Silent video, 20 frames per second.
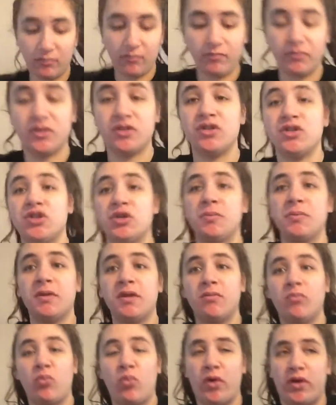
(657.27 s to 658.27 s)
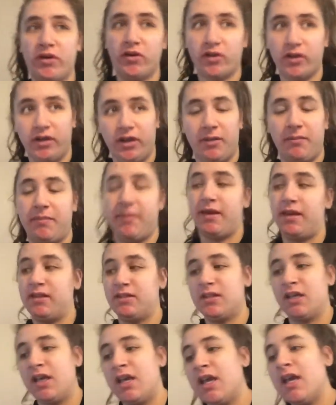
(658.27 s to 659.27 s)
the stupid Winter
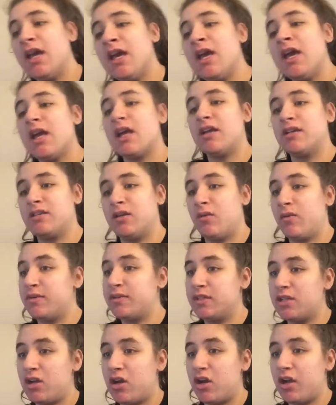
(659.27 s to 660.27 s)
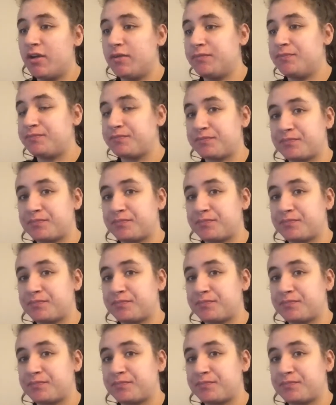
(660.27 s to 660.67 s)
Olympics, because it wasn't on